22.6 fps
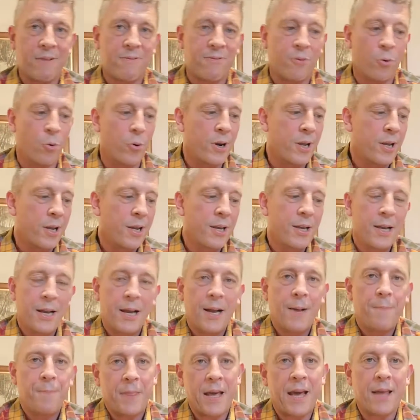phone,
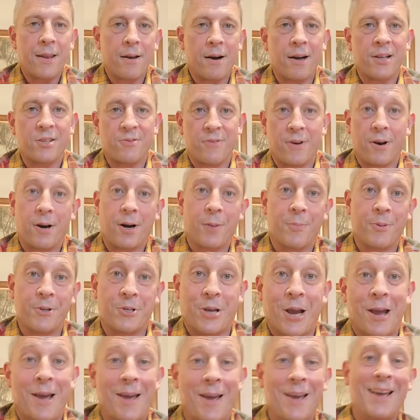and that's what happens.
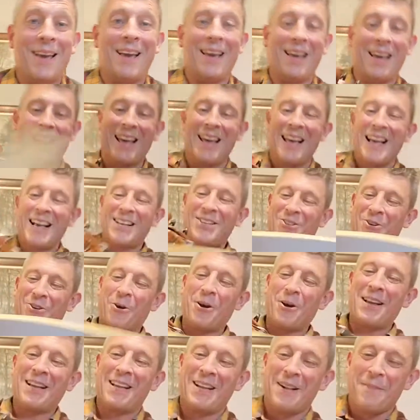So,
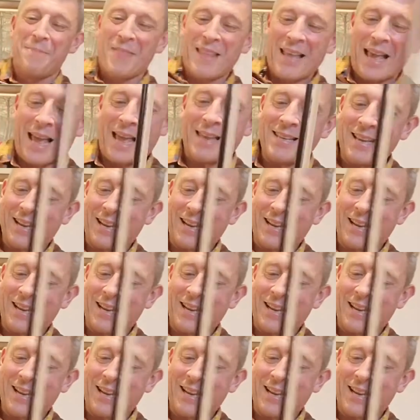and you